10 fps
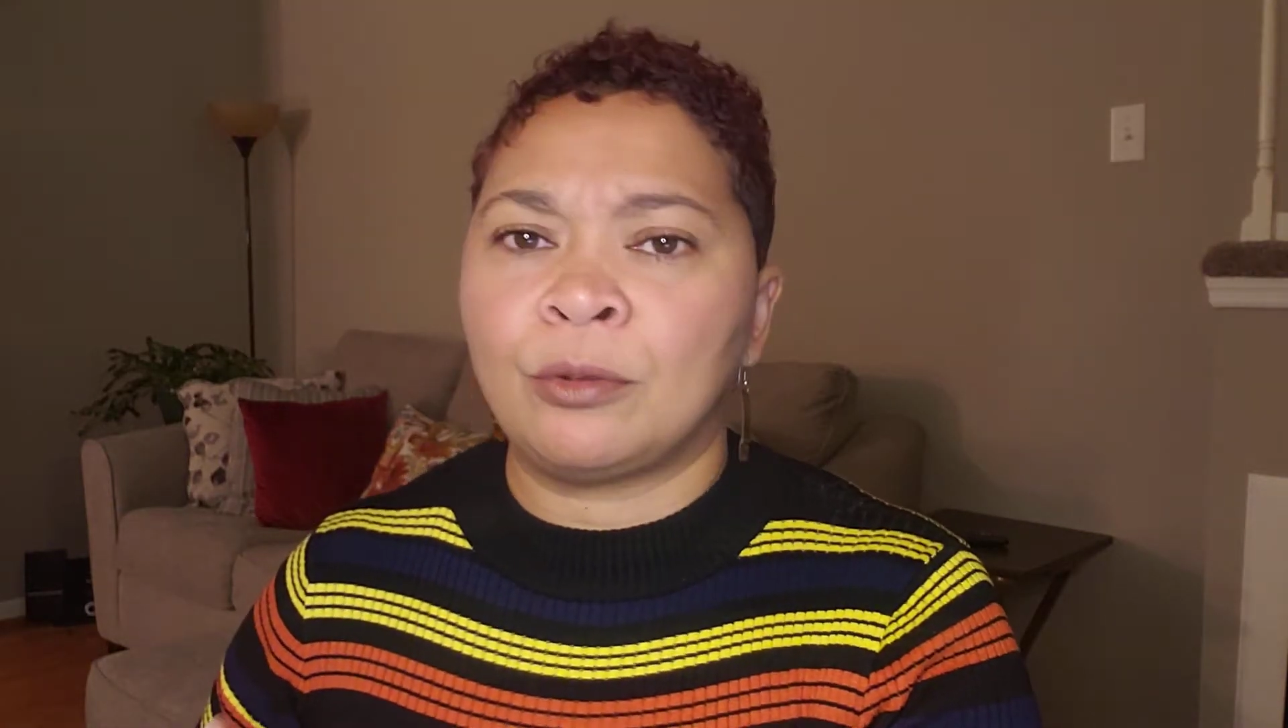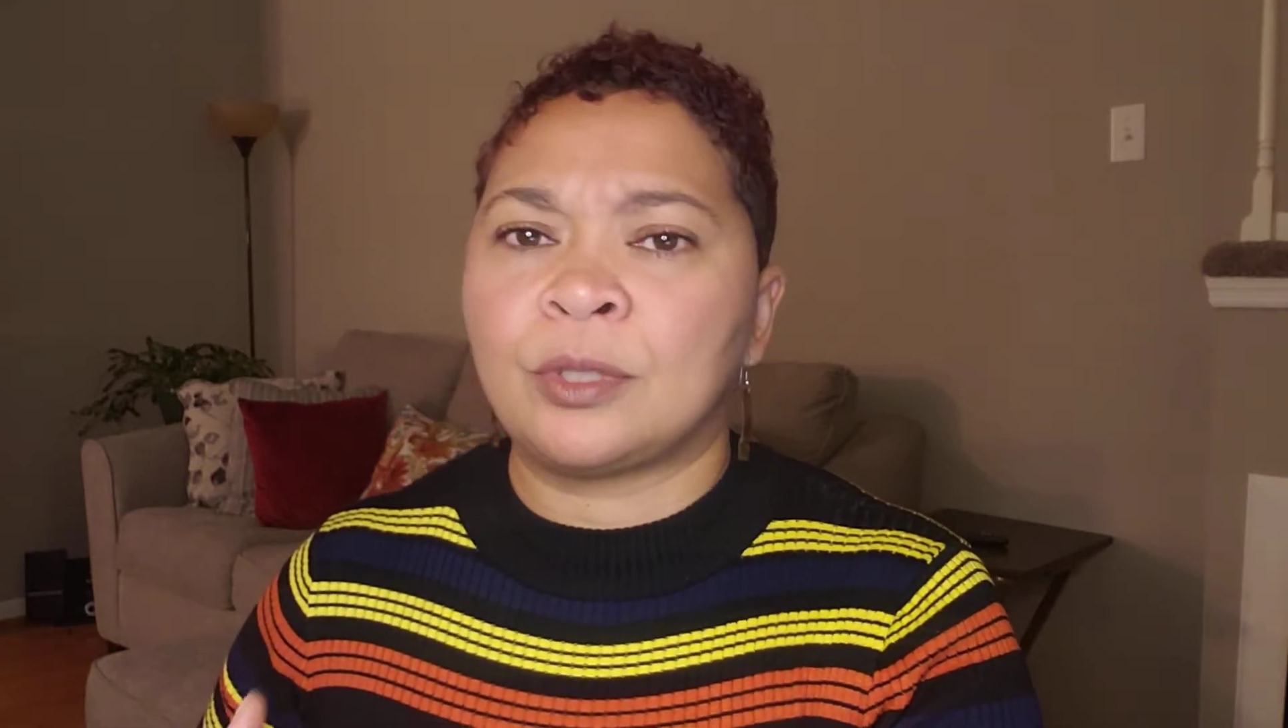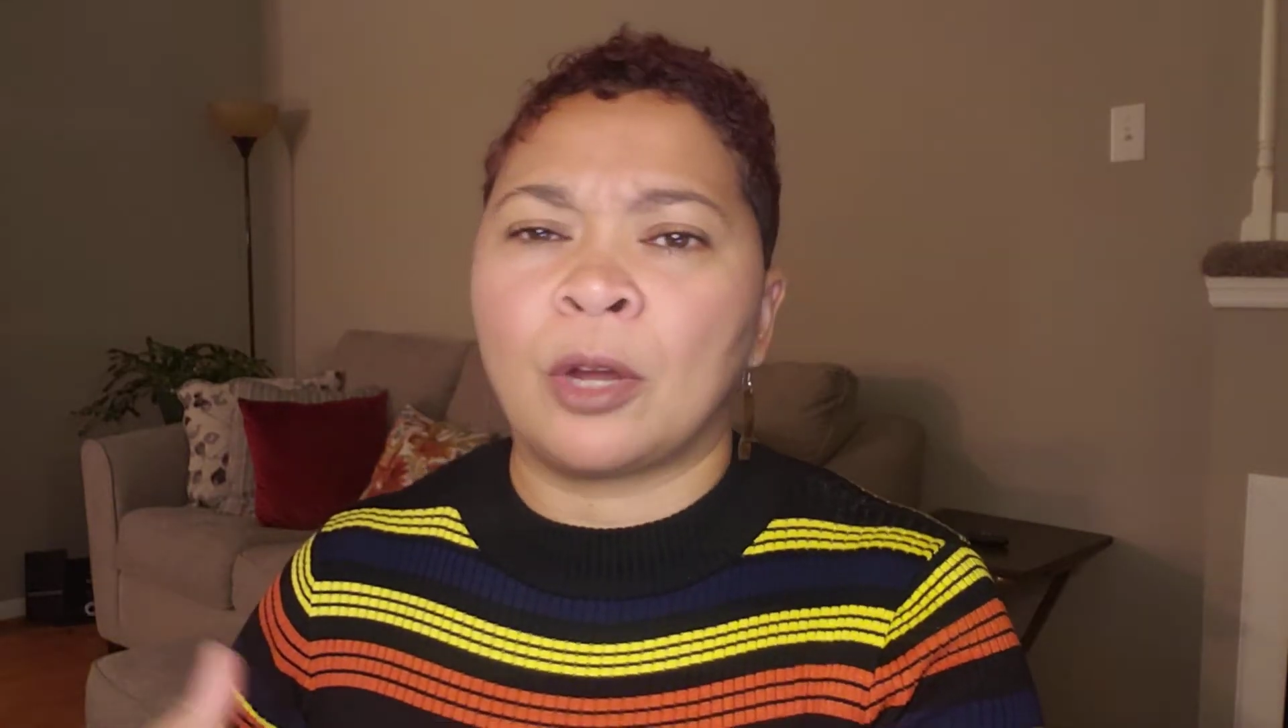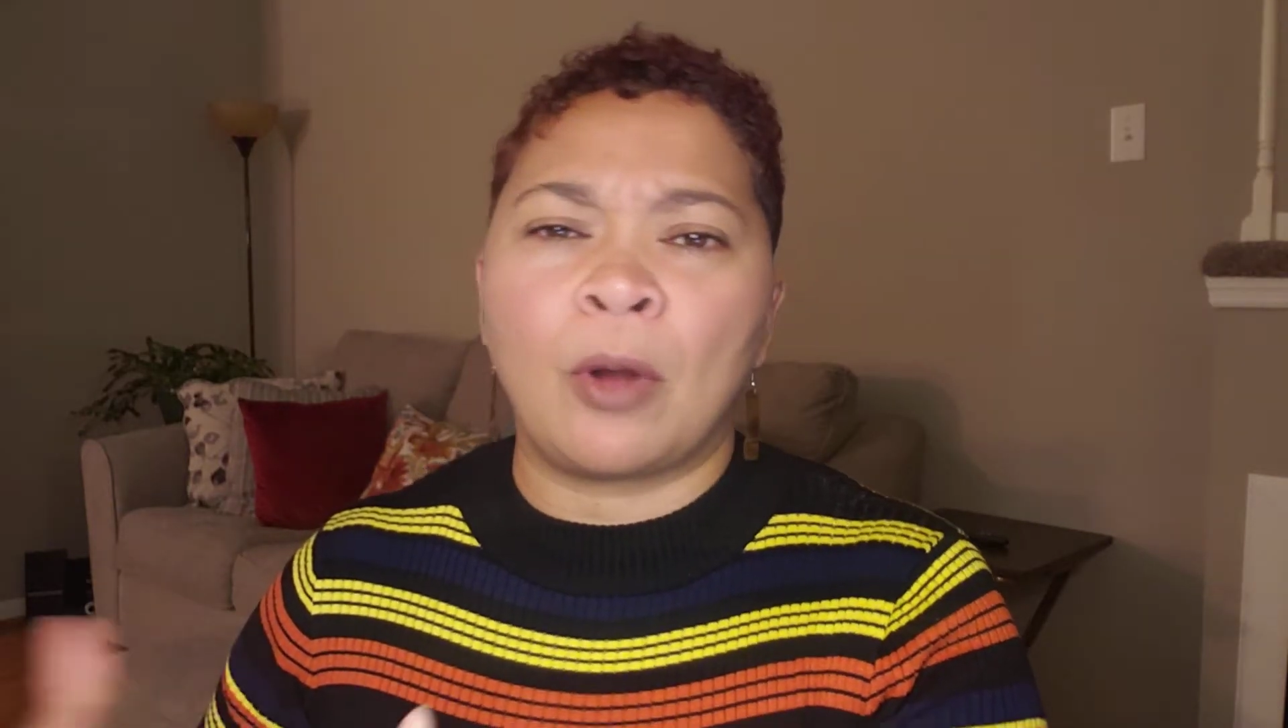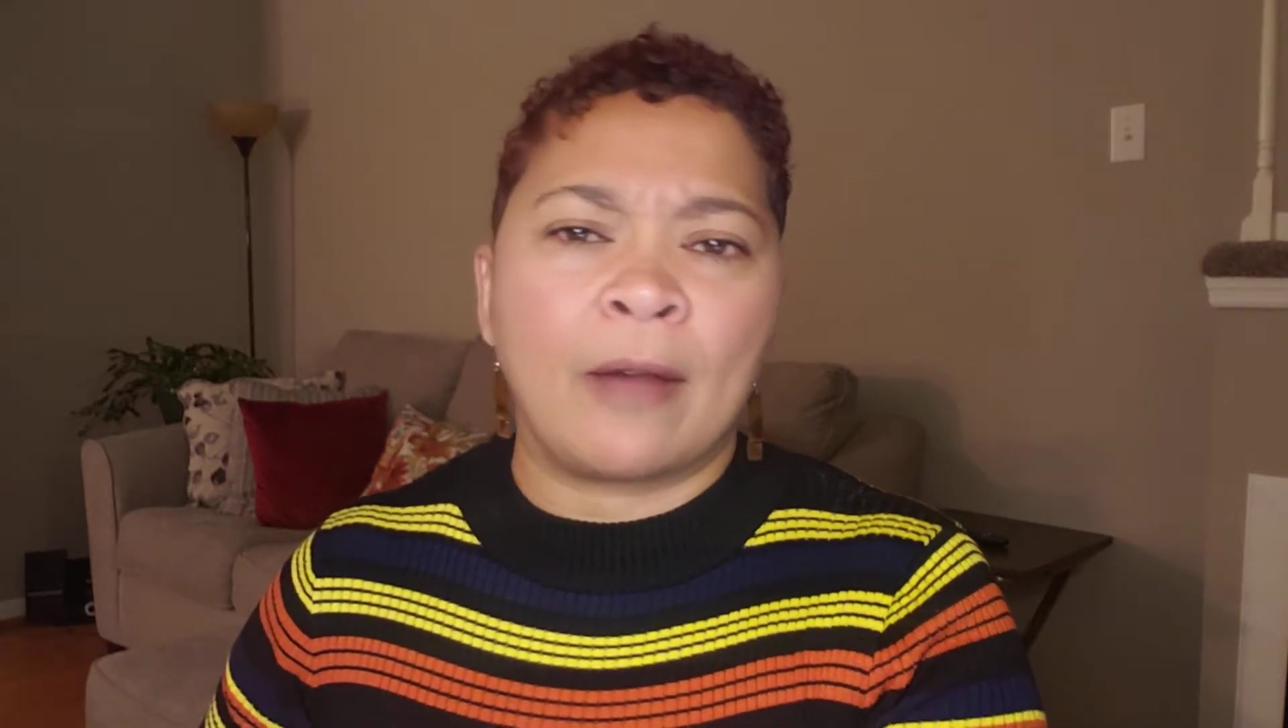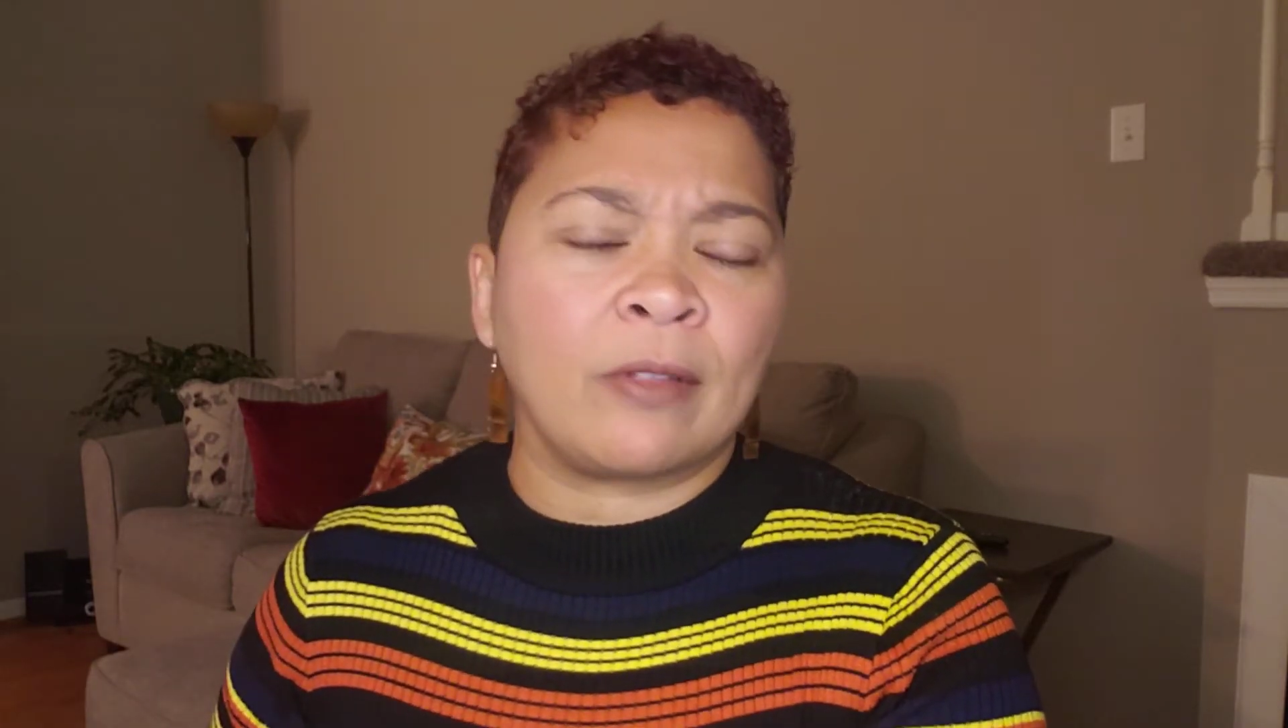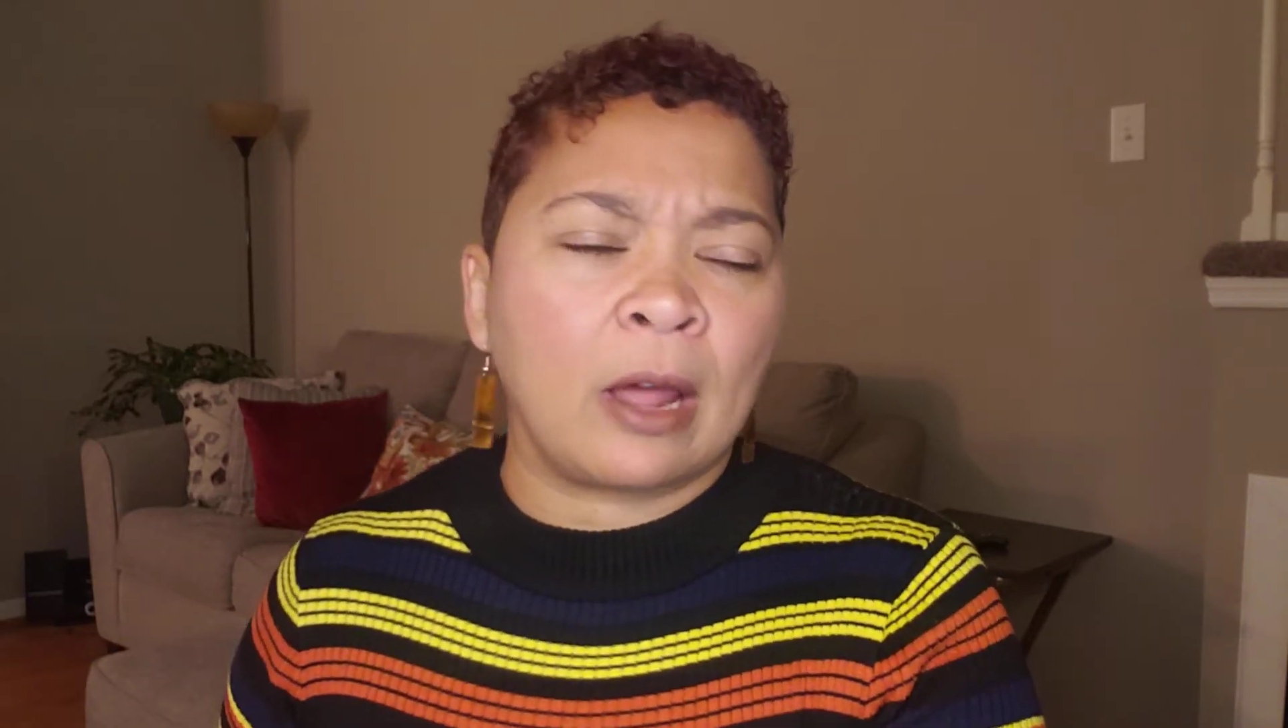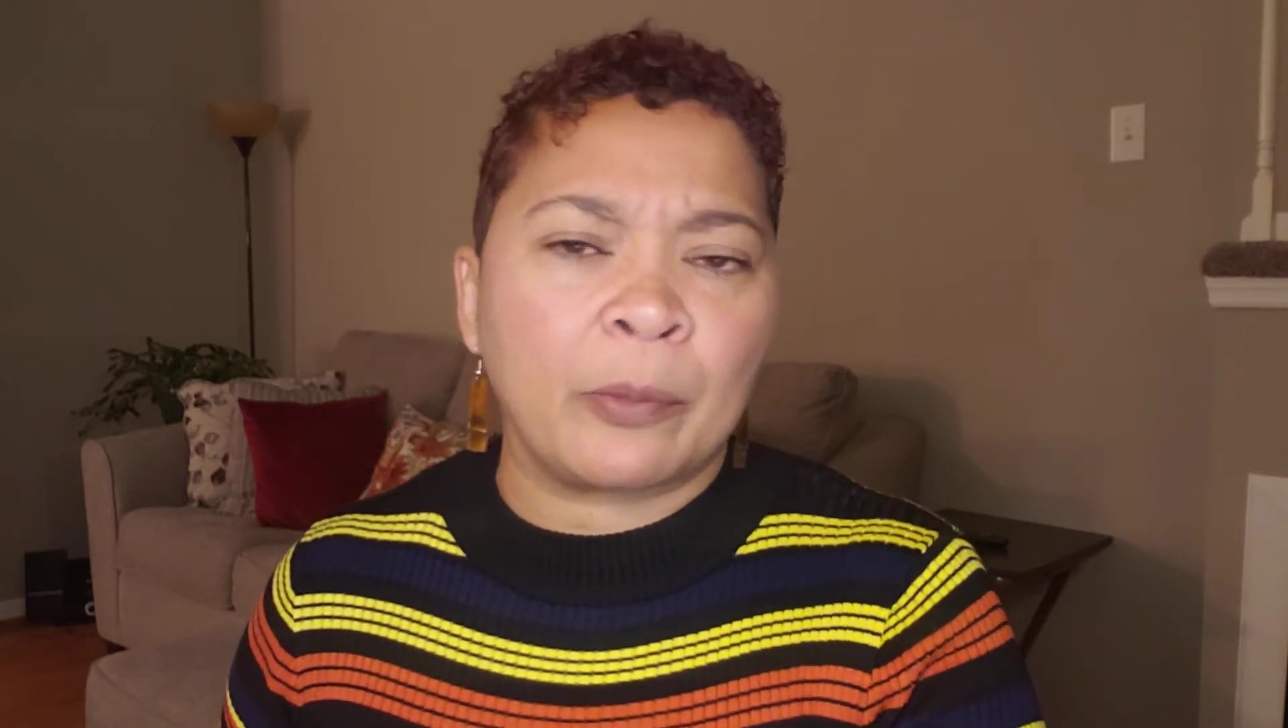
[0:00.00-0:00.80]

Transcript: don't have a lot